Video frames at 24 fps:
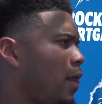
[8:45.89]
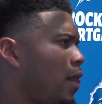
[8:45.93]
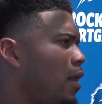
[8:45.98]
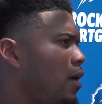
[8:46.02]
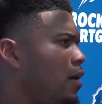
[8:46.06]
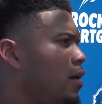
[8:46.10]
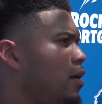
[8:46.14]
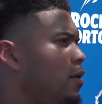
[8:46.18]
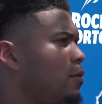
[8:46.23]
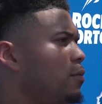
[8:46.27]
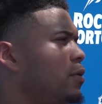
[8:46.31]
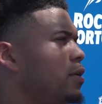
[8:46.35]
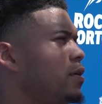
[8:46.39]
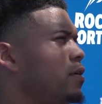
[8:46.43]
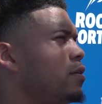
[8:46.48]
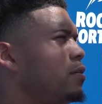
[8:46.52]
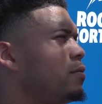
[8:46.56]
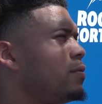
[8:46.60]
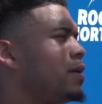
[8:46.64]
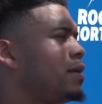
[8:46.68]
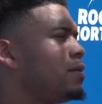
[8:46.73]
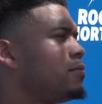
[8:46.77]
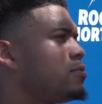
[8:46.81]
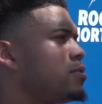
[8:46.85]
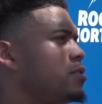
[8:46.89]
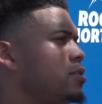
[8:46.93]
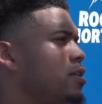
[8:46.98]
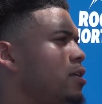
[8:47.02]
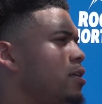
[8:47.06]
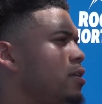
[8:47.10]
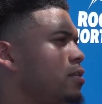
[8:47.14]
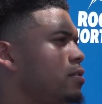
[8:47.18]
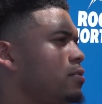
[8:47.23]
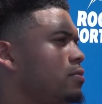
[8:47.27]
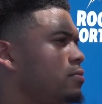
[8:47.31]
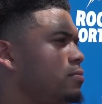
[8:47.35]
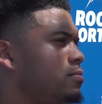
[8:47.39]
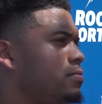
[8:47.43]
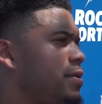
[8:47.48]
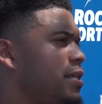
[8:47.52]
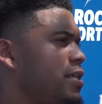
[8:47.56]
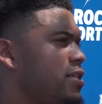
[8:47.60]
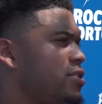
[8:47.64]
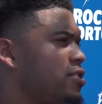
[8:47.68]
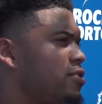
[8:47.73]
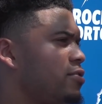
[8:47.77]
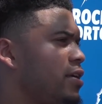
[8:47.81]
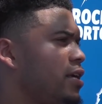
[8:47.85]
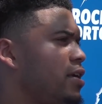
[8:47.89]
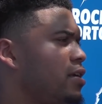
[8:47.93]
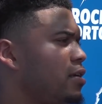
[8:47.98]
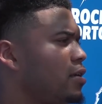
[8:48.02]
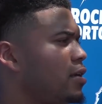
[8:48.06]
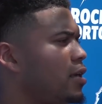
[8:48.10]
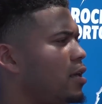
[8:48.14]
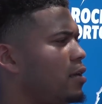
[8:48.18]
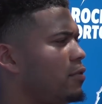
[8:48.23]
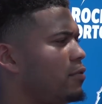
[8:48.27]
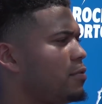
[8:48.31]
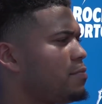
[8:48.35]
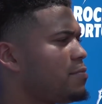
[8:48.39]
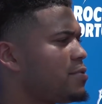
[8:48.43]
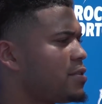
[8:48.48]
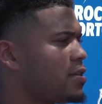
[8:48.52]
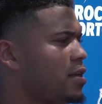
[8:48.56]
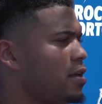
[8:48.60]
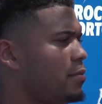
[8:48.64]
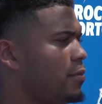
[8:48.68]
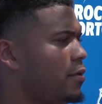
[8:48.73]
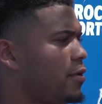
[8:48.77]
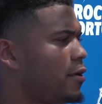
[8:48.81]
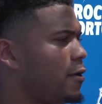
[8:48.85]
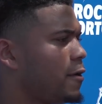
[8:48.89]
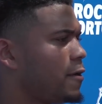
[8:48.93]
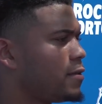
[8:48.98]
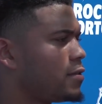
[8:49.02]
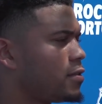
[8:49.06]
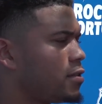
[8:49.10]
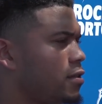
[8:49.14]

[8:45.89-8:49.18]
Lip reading: Well, when I was young, me and Joe Hayden kind of from the same area,